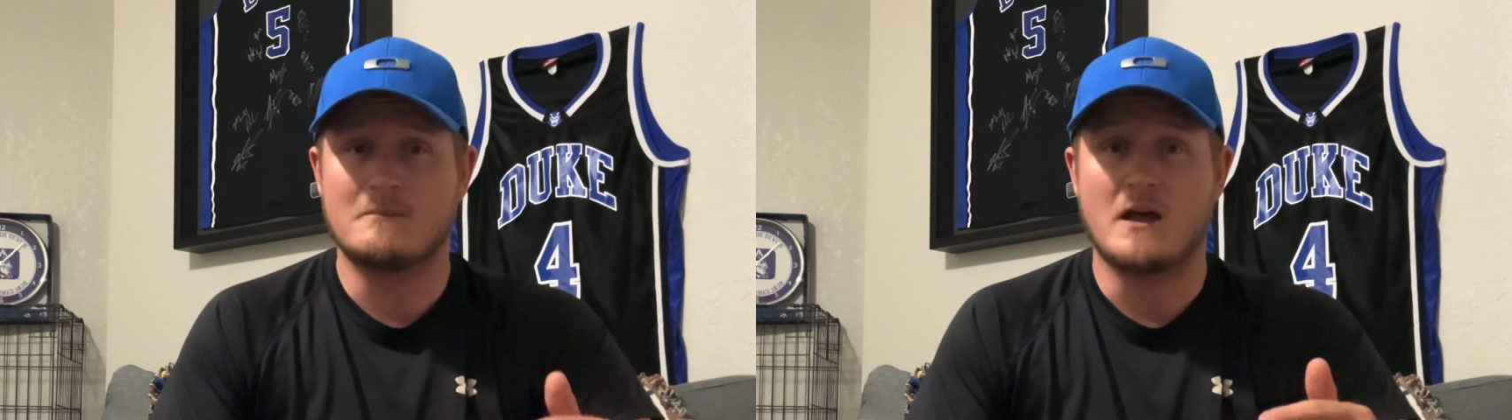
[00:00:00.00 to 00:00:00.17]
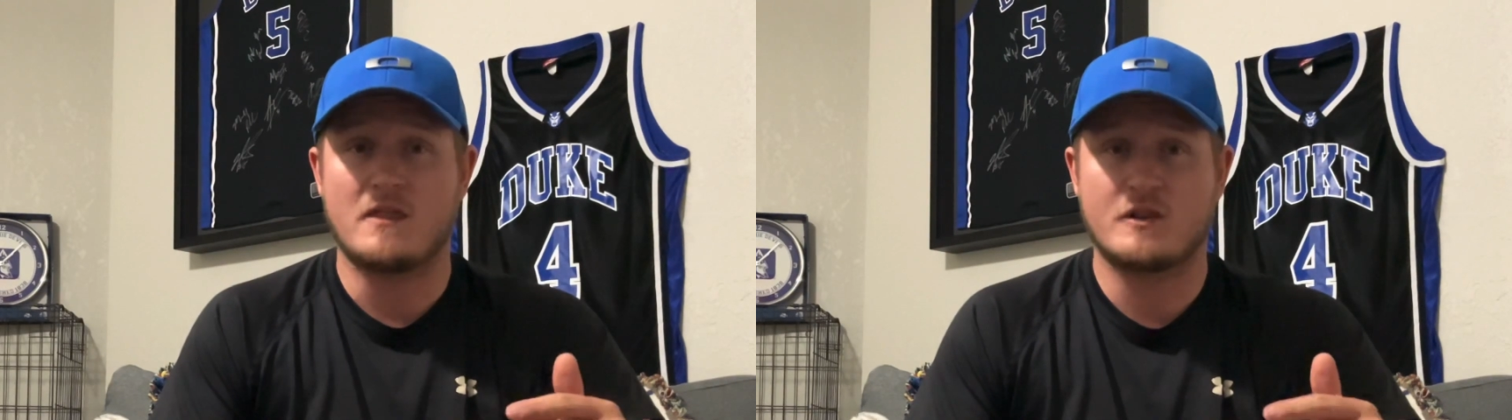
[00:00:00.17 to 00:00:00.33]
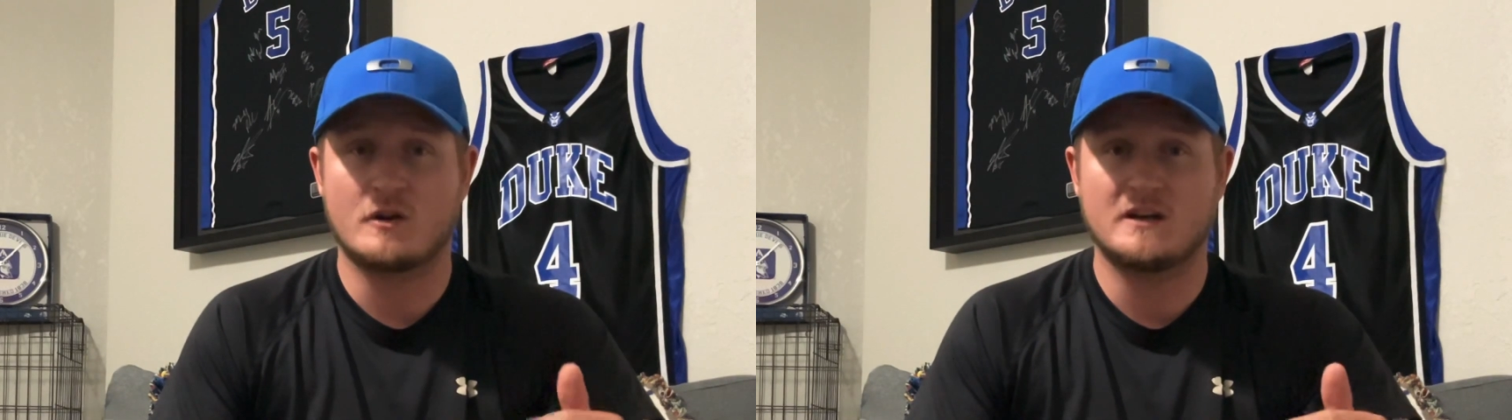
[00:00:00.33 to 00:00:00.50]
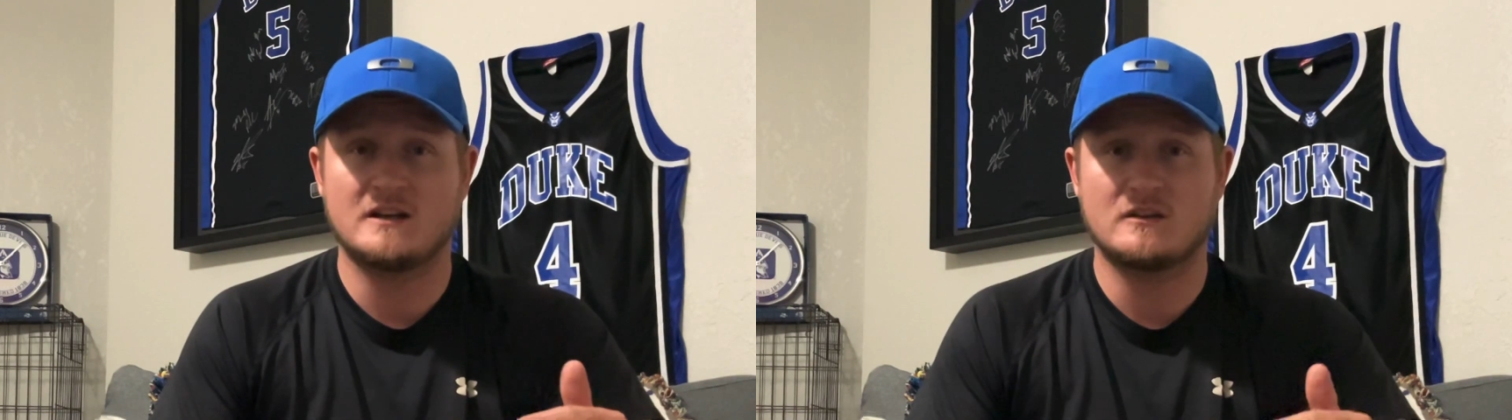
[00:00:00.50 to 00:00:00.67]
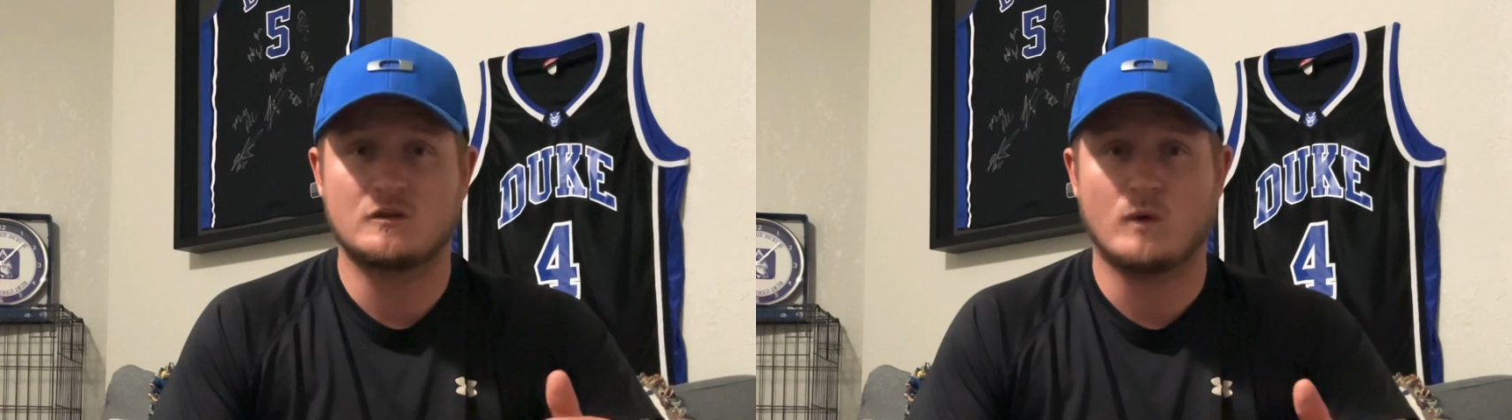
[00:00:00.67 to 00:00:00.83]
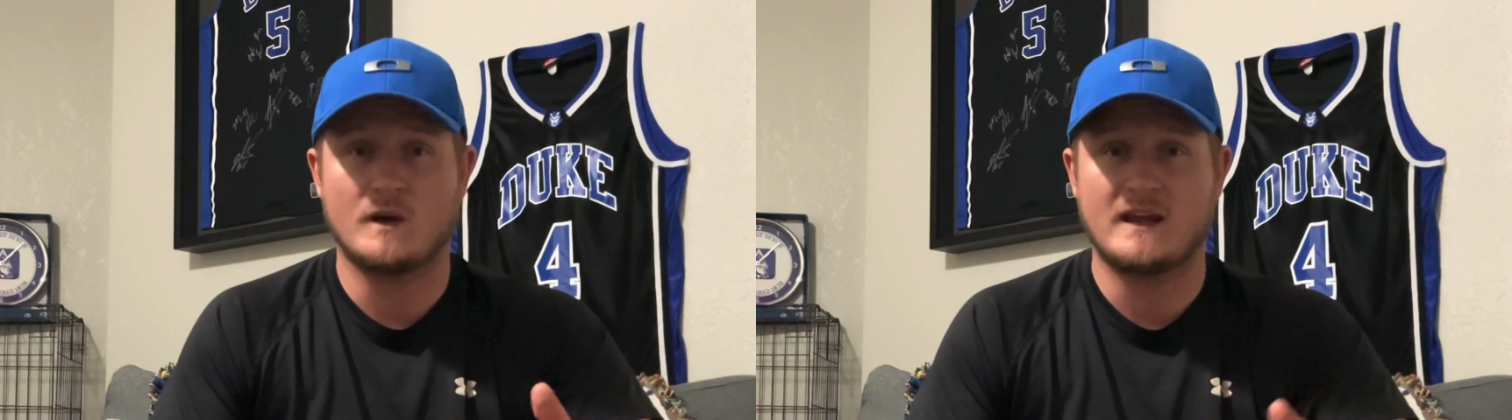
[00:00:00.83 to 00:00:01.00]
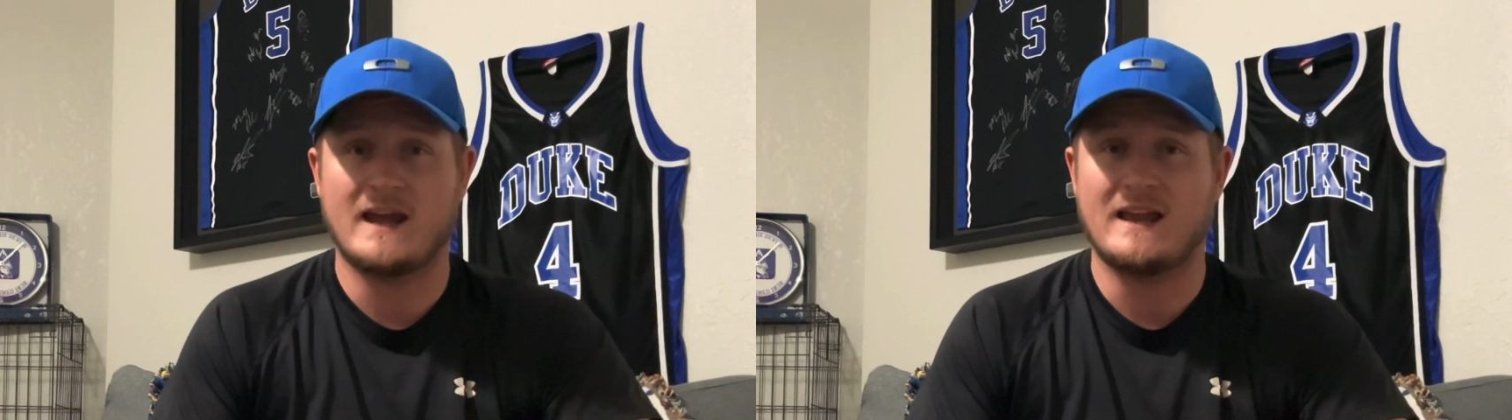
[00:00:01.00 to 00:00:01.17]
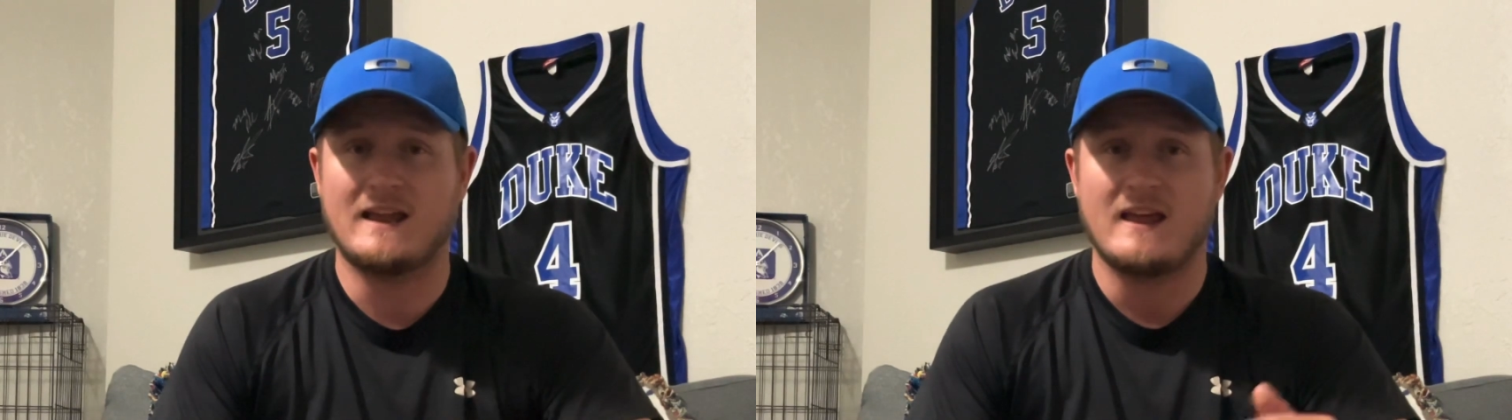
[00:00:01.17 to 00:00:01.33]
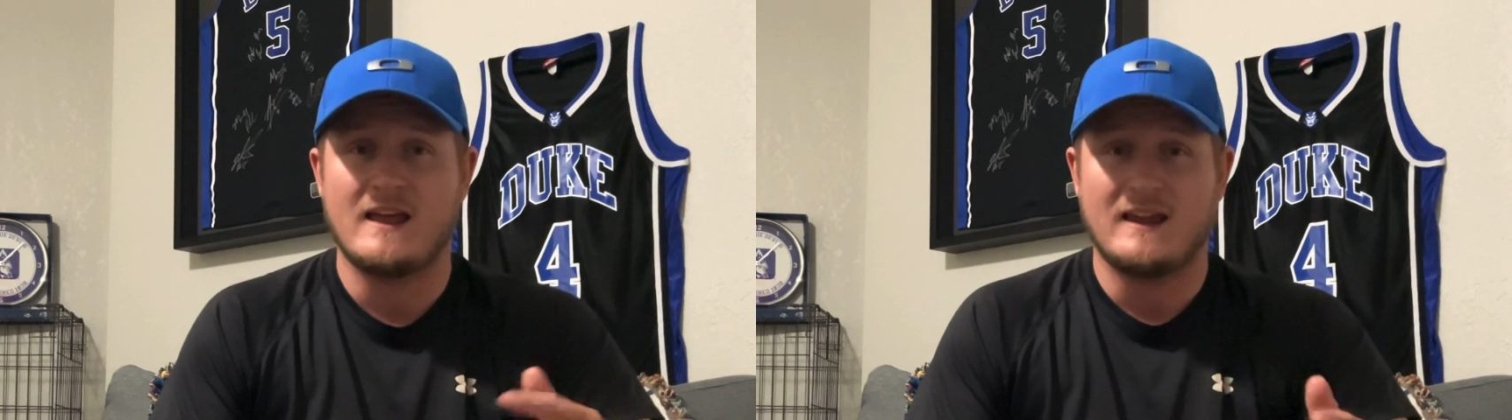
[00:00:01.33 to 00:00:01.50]

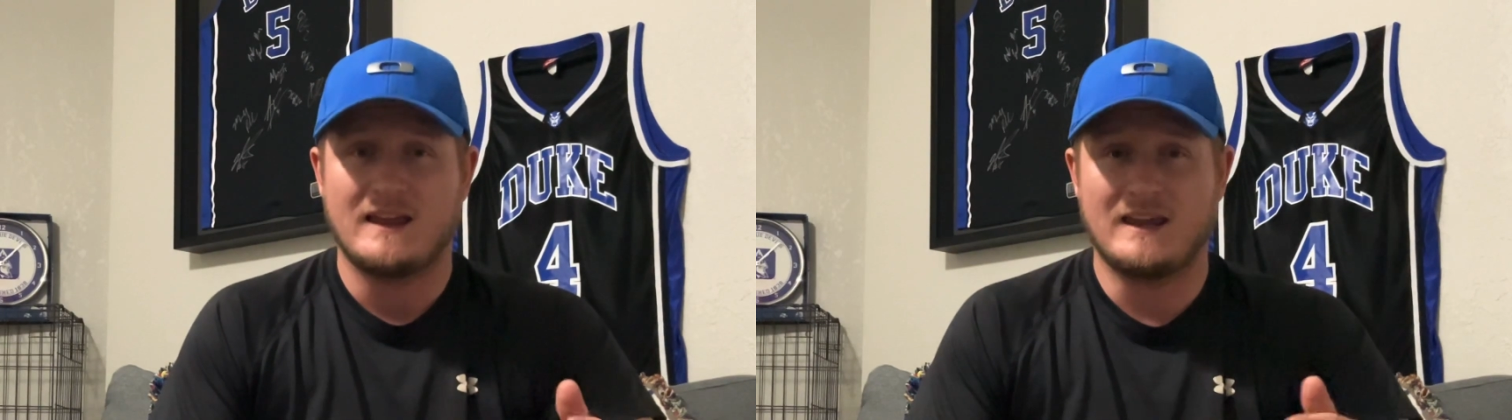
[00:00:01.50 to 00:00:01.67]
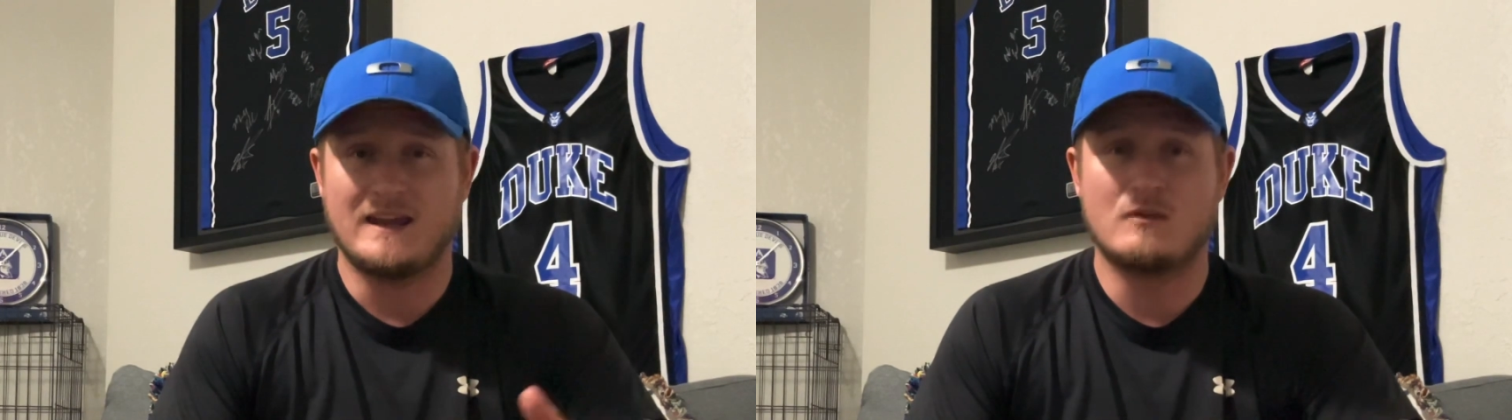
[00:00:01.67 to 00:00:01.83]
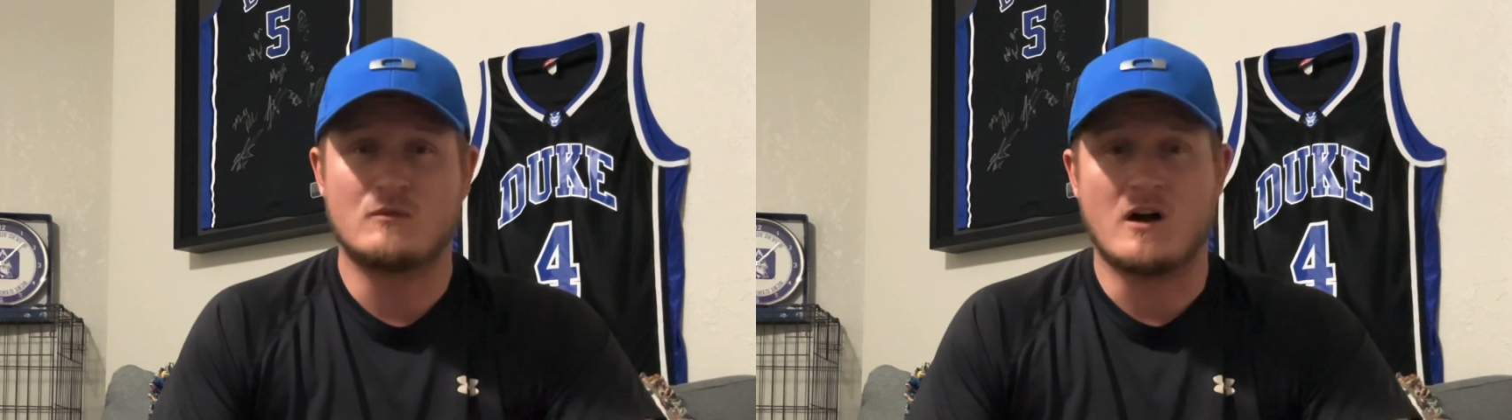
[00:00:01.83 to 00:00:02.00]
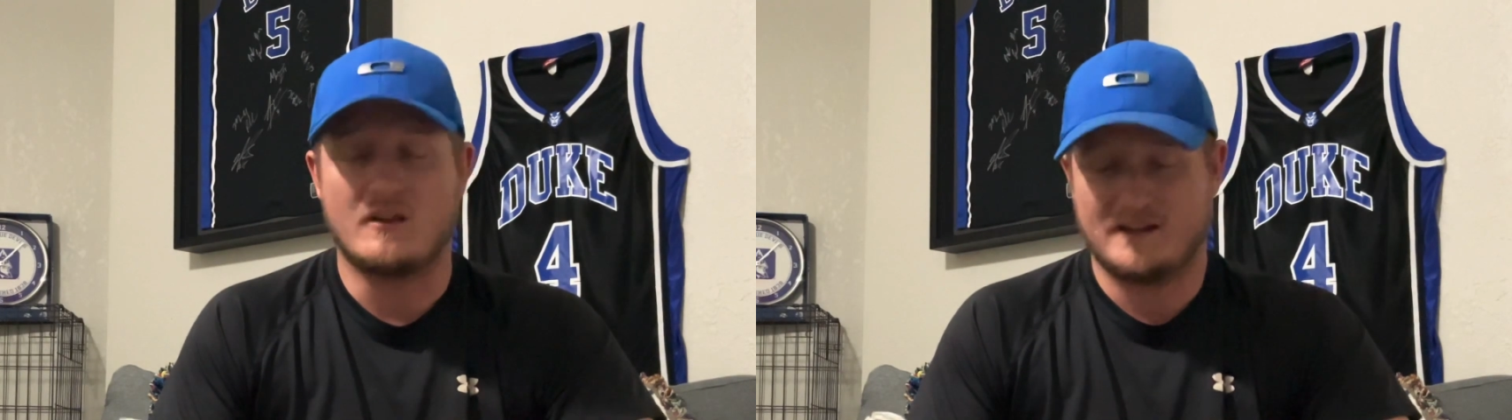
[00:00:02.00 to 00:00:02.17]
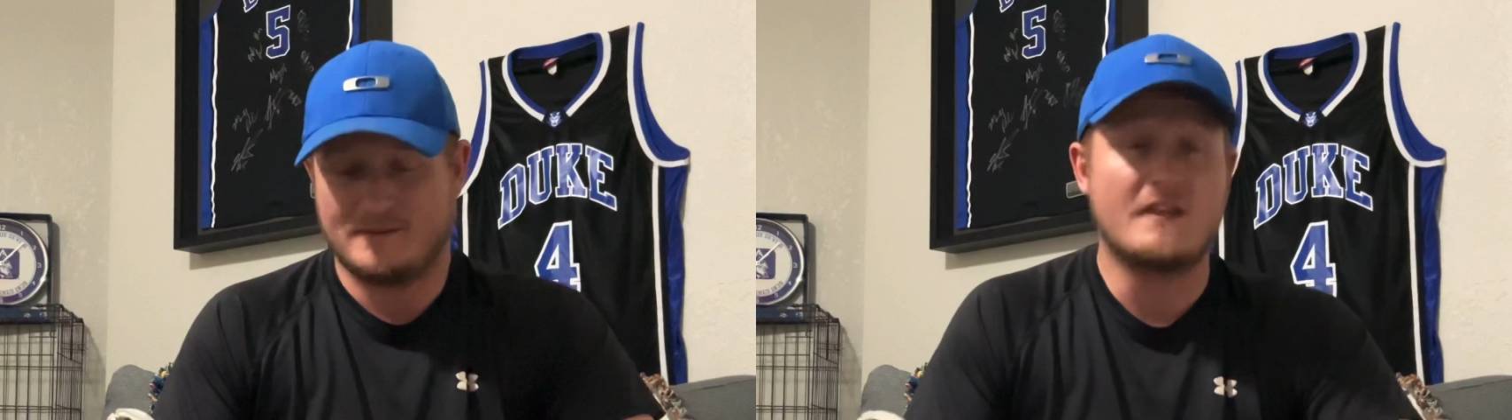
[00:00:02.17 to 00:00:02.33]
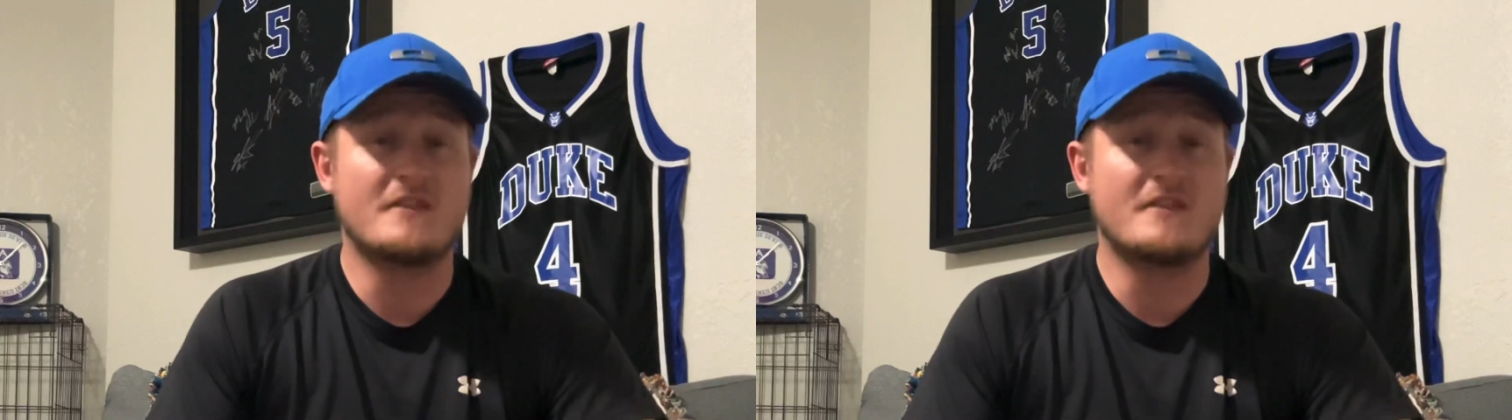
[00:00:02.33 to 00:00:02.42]
30-28 in Raleigh.